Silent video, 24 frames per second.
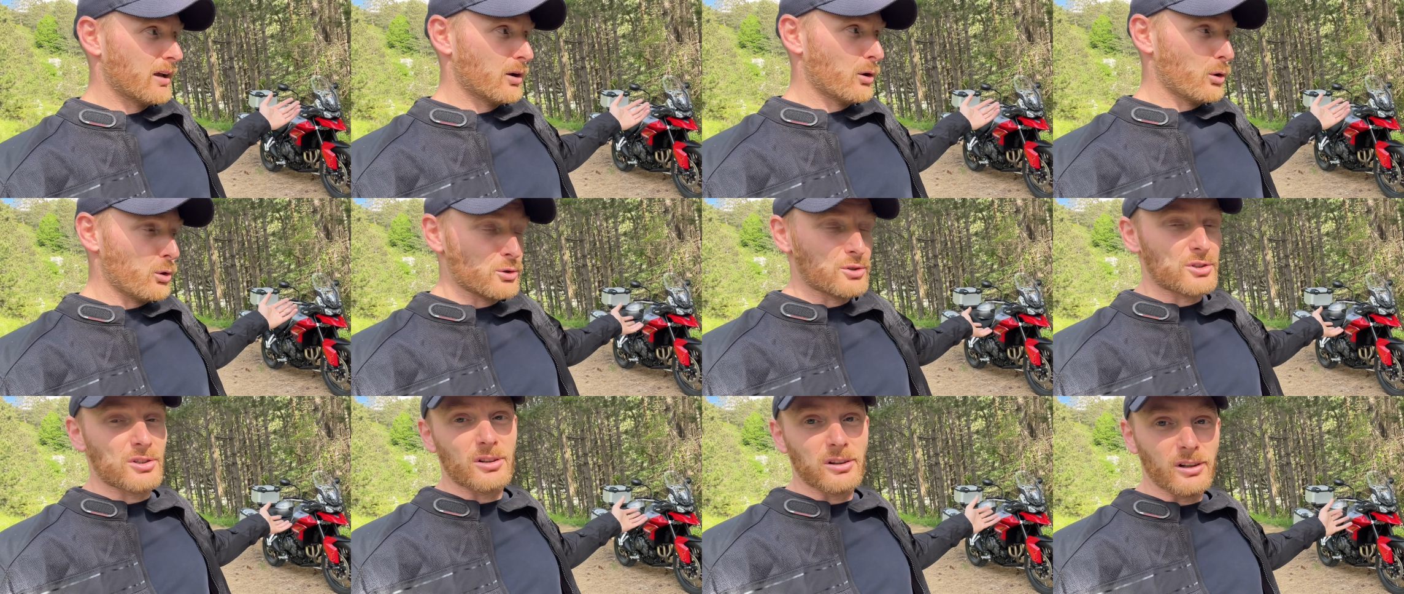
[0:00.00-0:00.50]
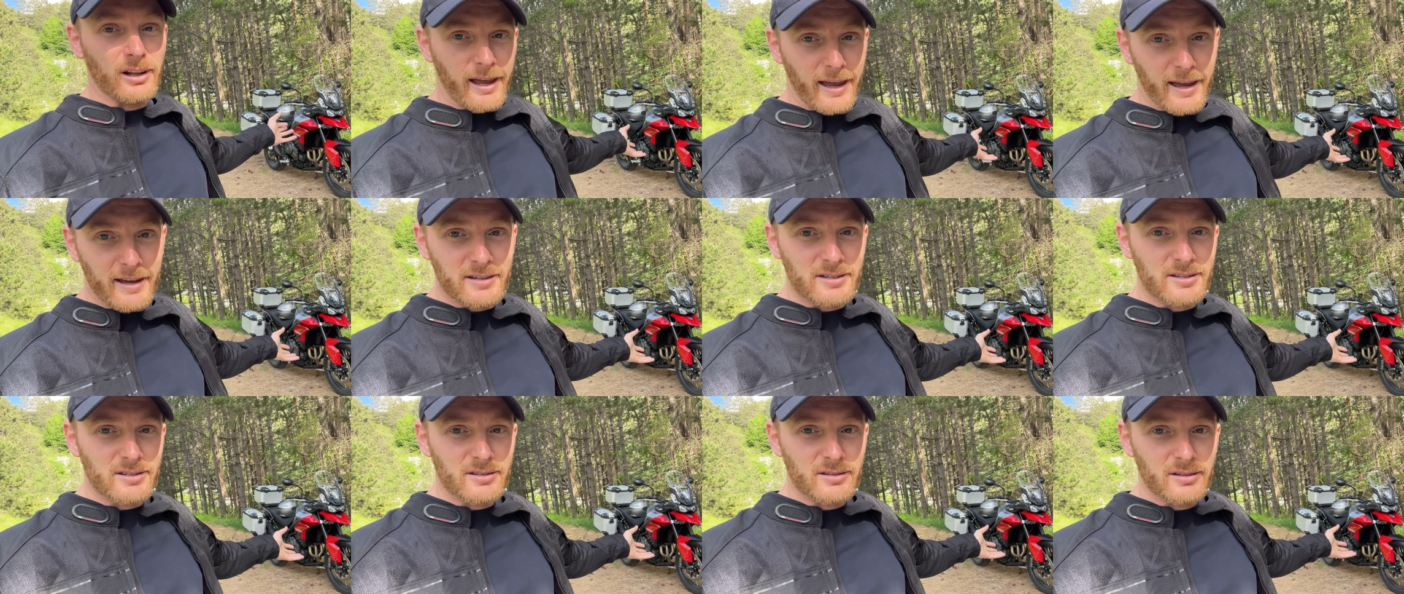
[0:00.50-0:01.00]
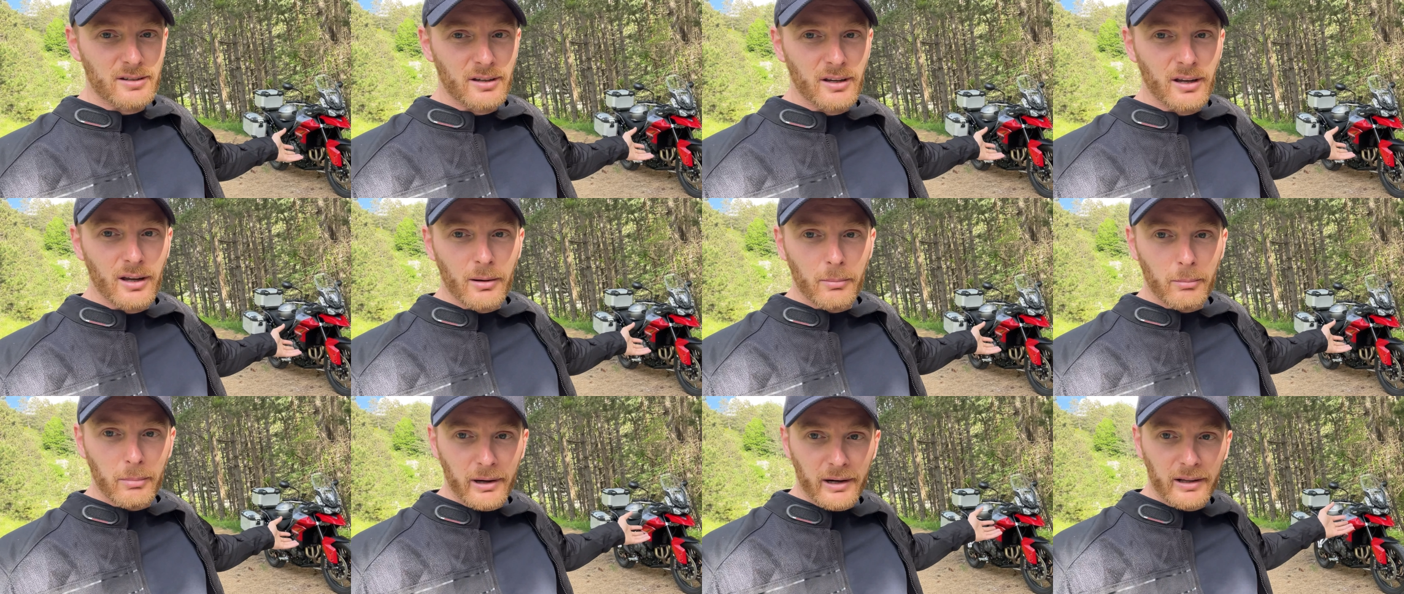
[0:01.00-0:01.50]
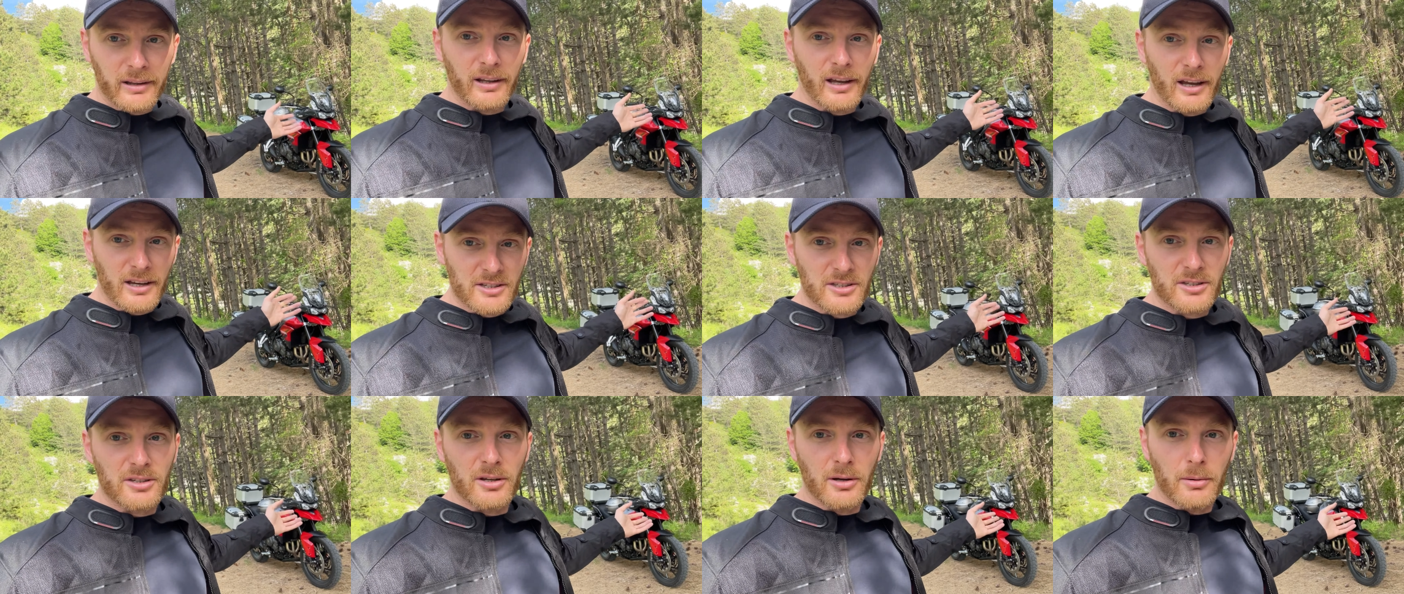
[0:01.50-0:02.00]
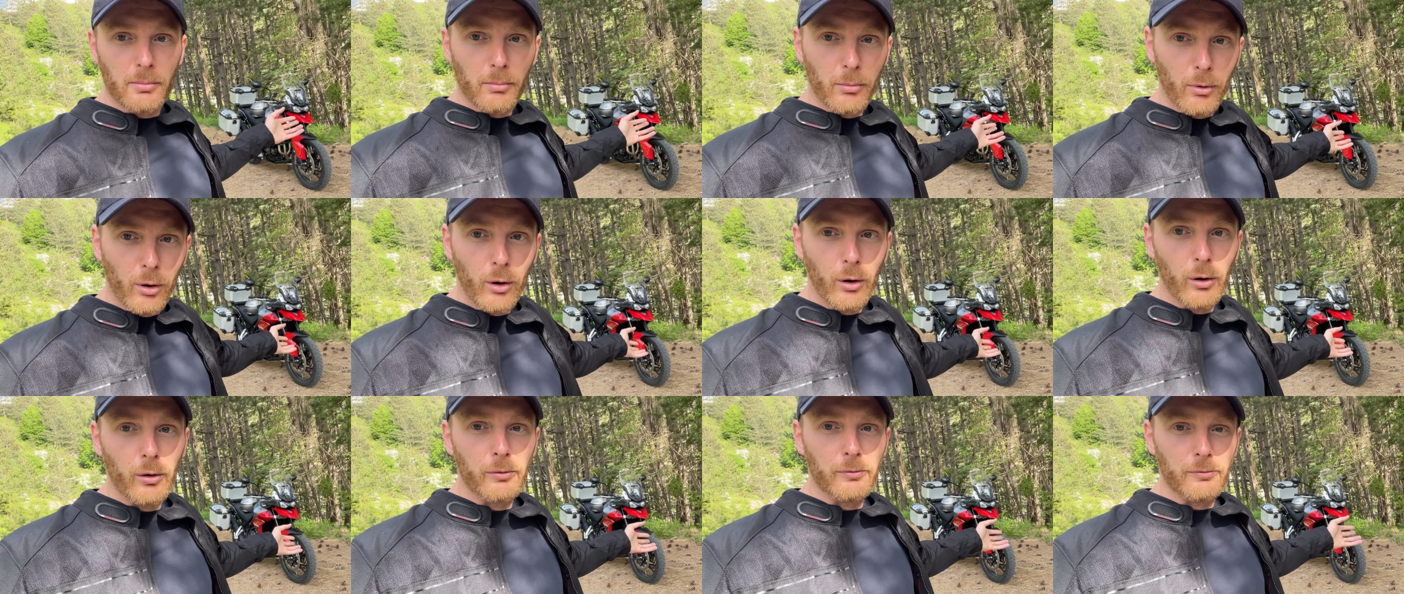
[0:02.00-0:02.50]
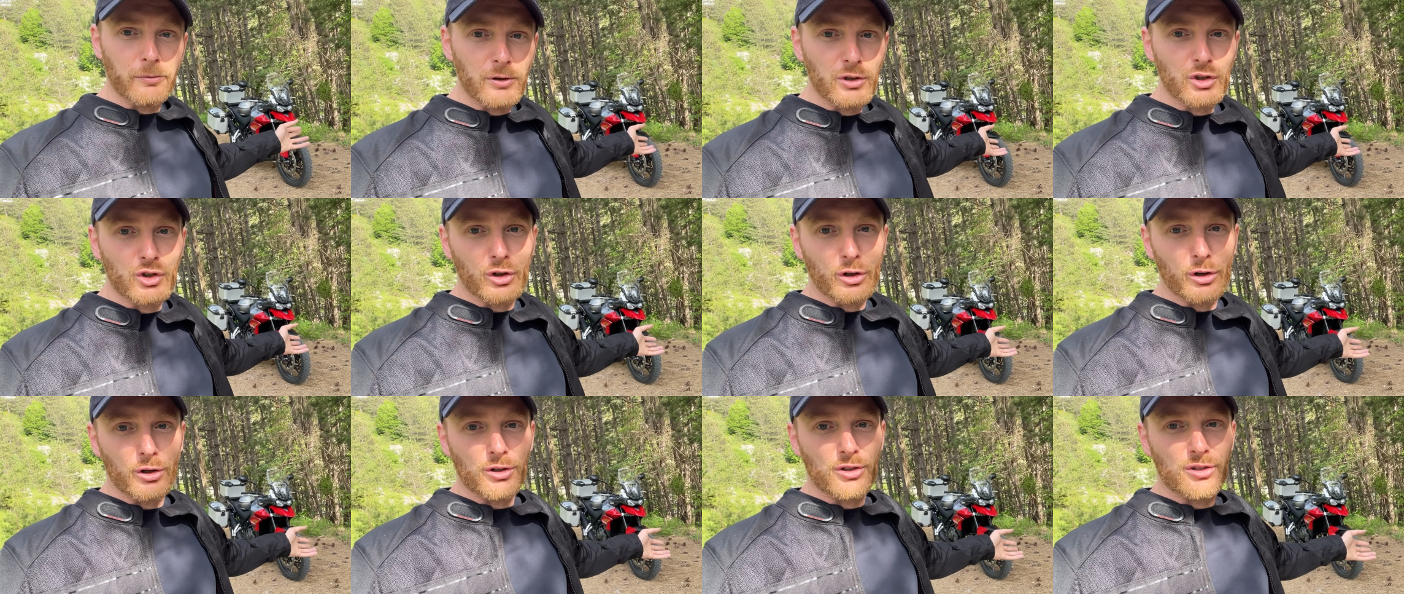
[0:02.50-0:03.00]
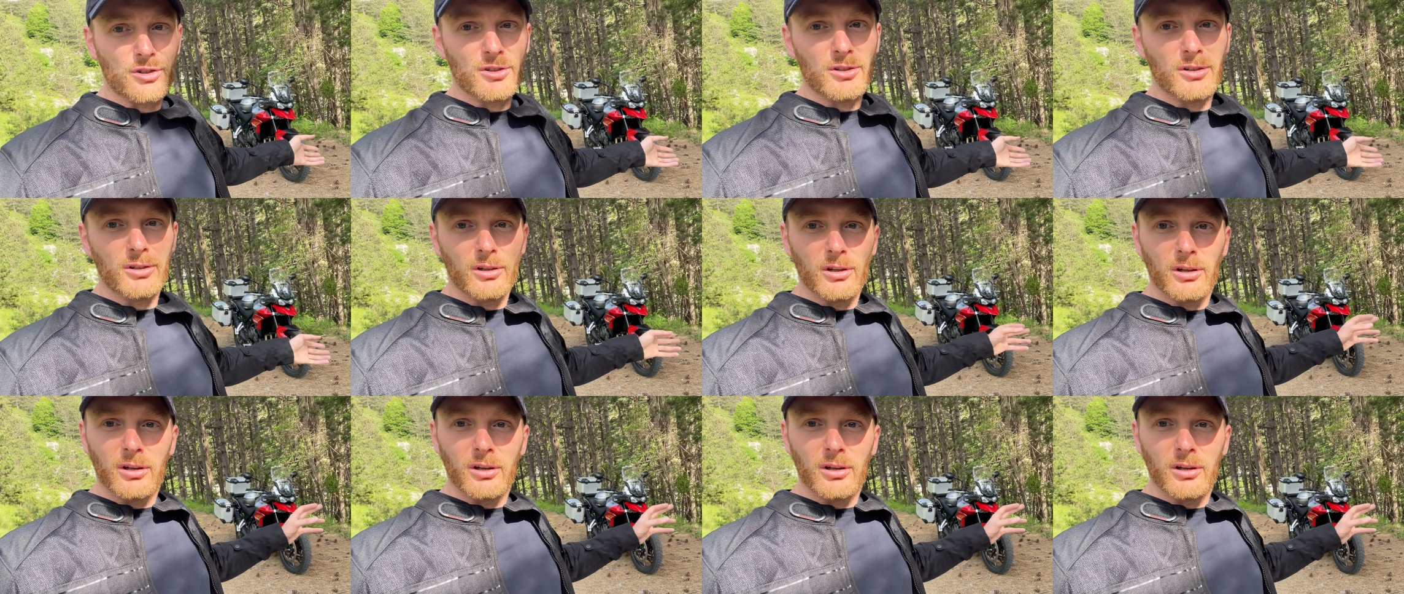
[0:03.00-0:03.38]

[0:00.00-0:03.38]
costs less, but it has more features,